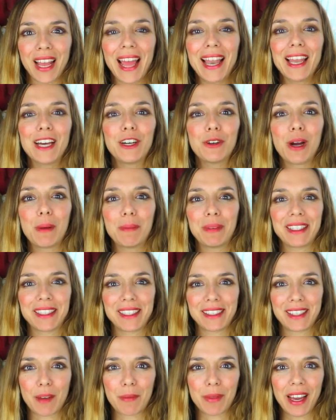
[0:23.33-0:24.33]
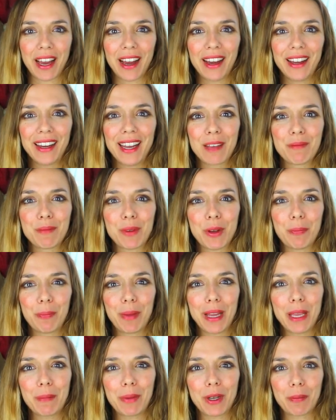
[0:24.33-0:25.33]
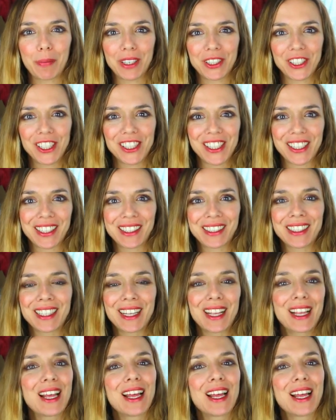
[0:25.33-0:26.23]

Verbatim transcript: Hello, I'm Laetitia Miéral, I'm a paper magician,